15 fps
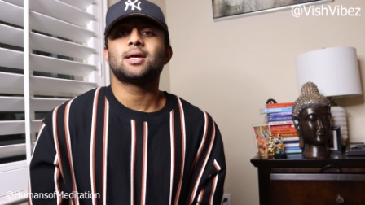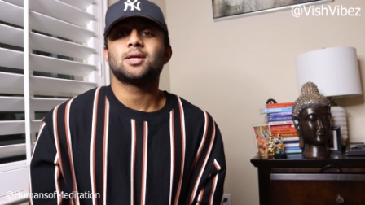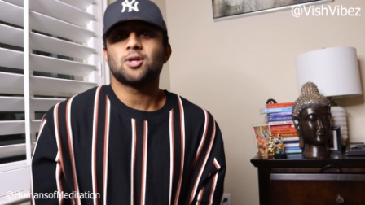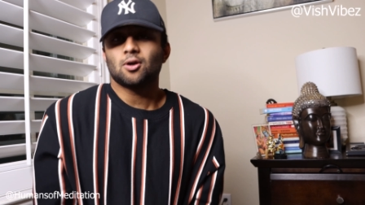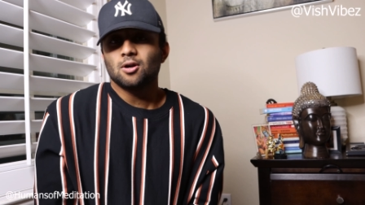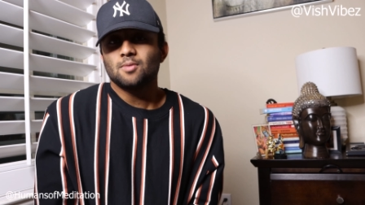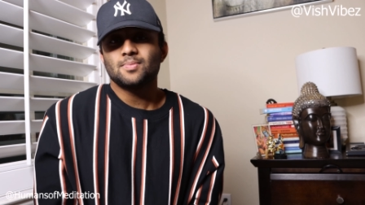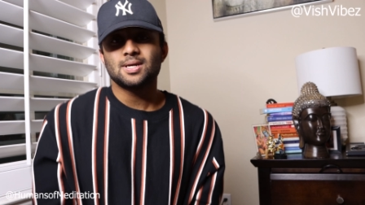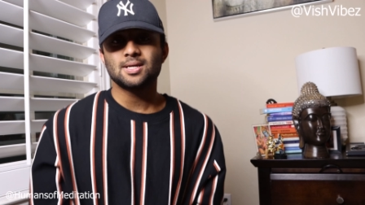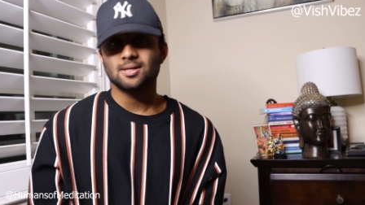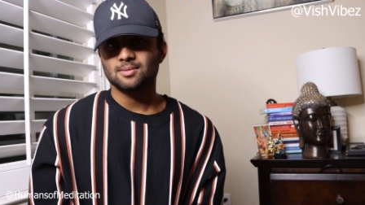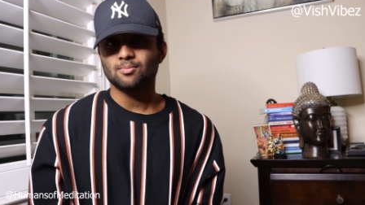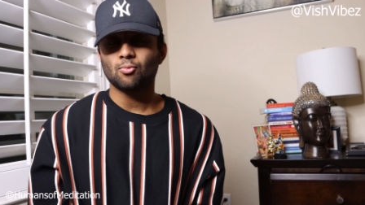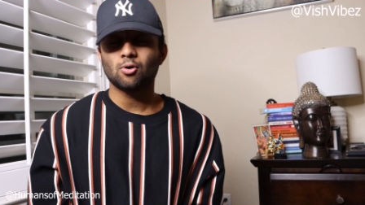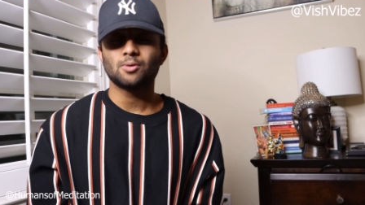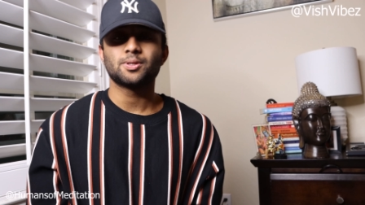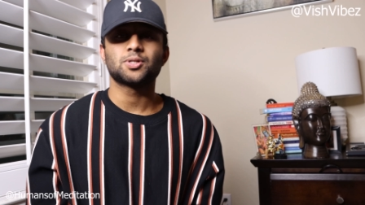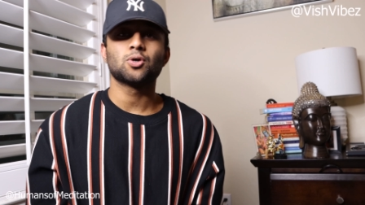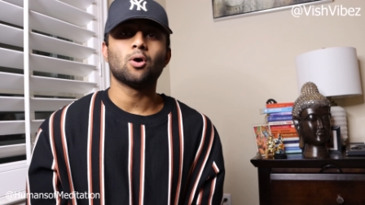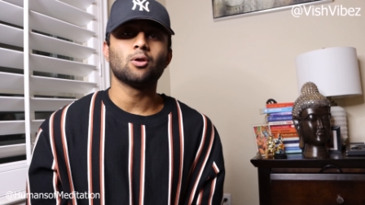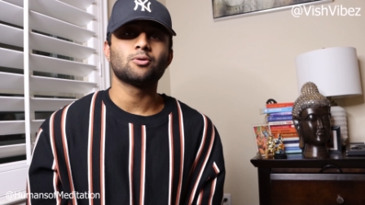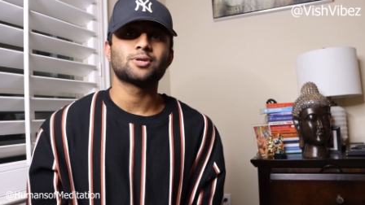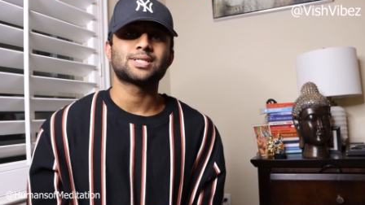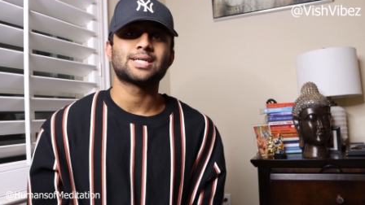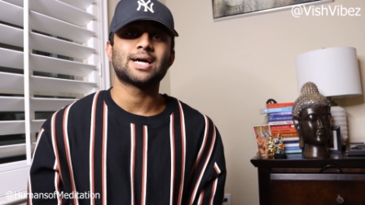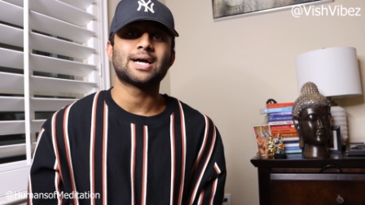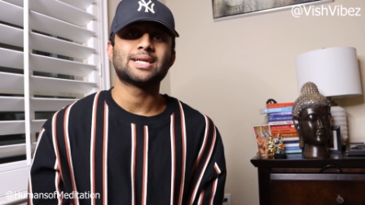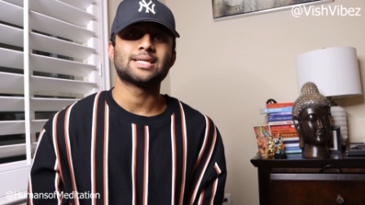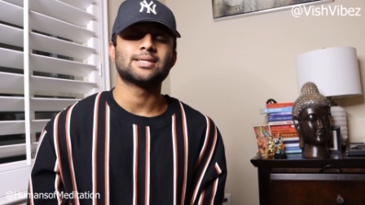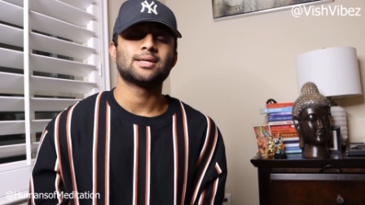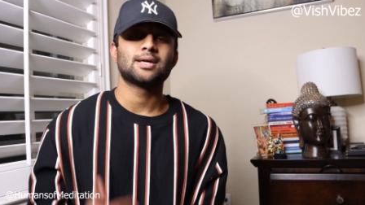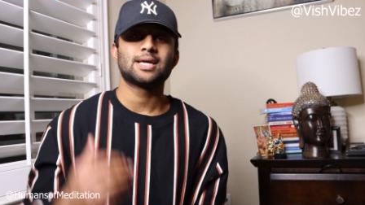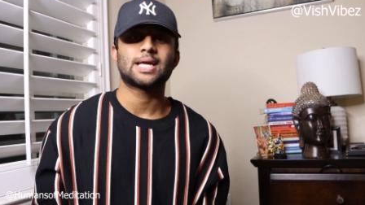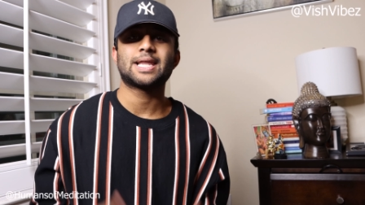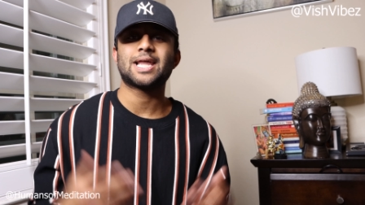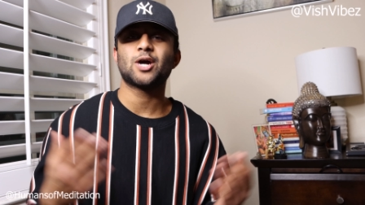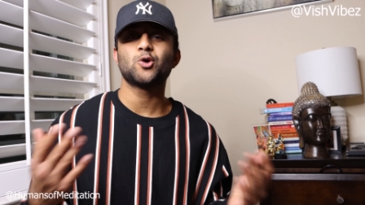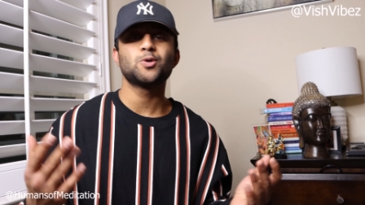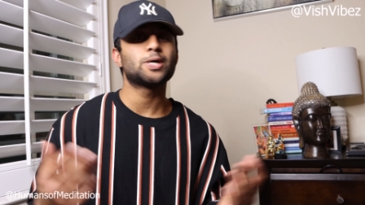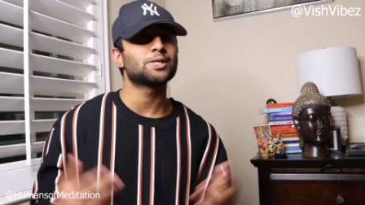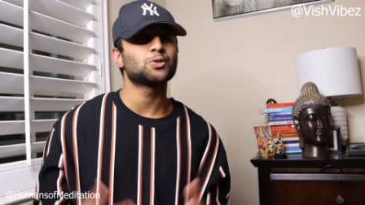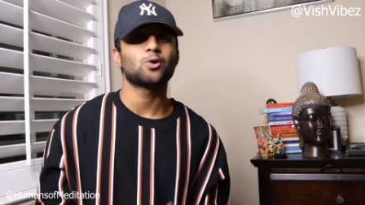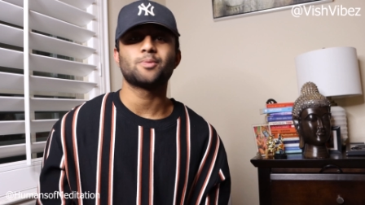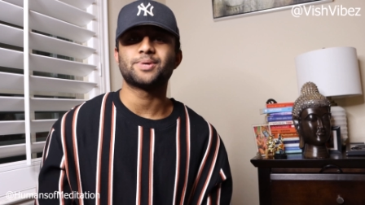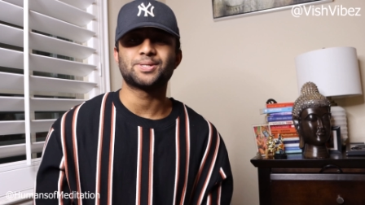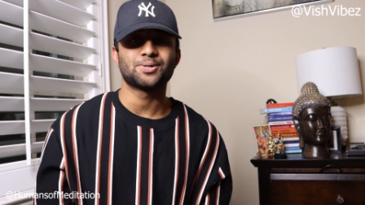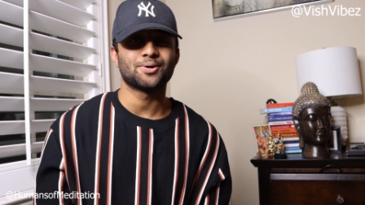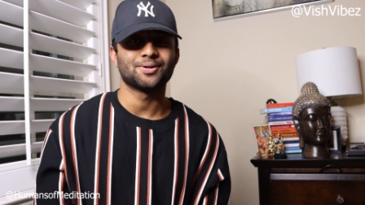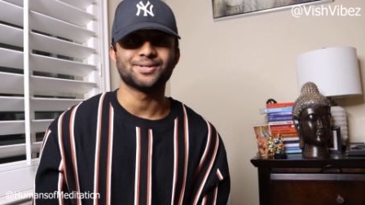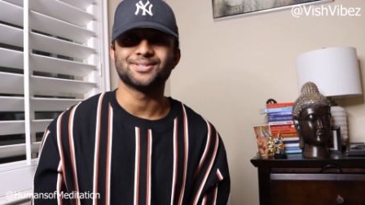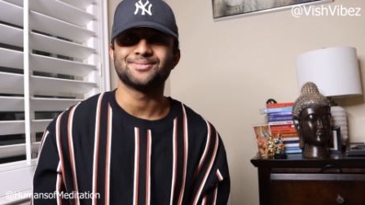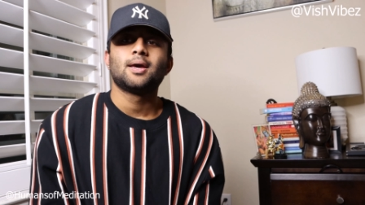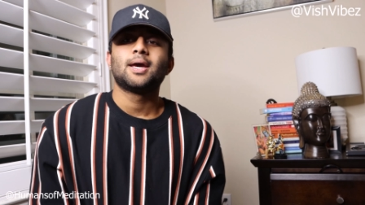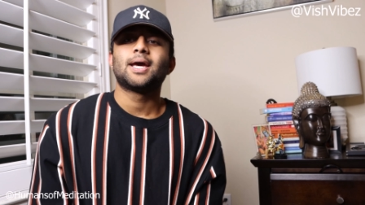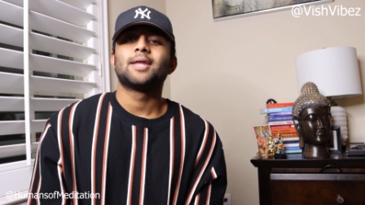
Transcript: you're going to be more on the taller side, and now who doesn't want to be taller?